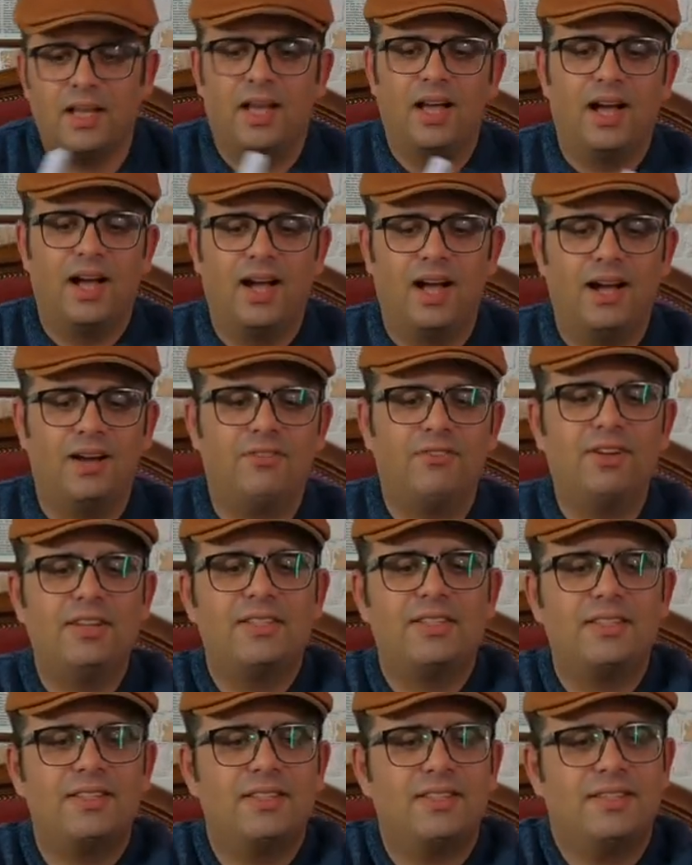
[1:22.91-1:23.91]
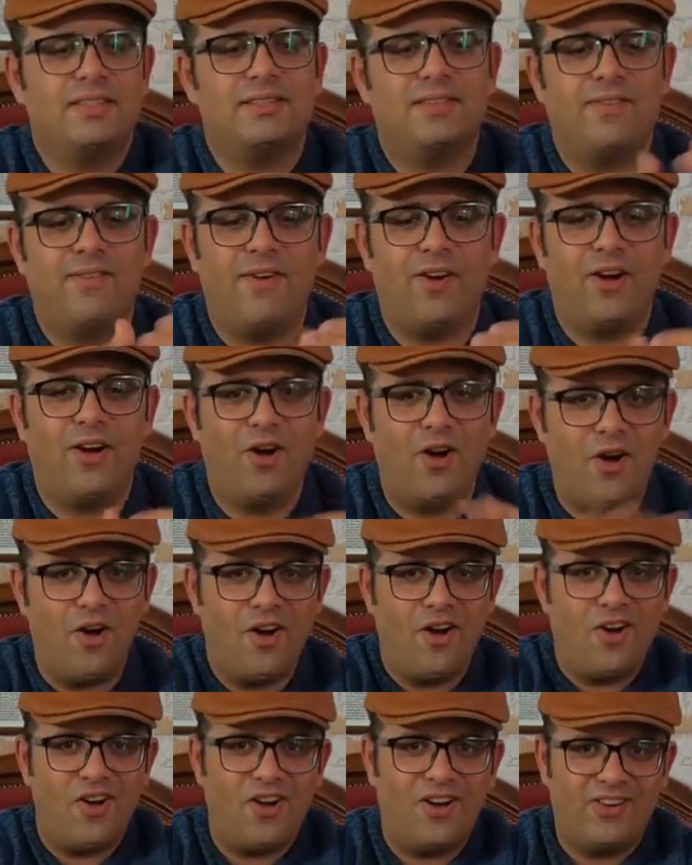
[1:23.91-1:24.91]
For instance,
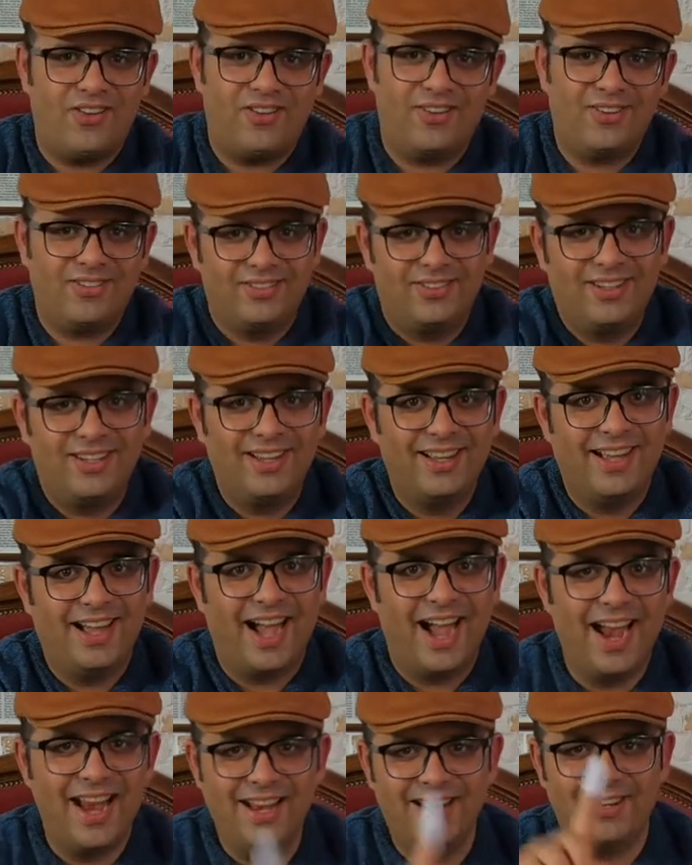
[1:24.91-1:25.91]
I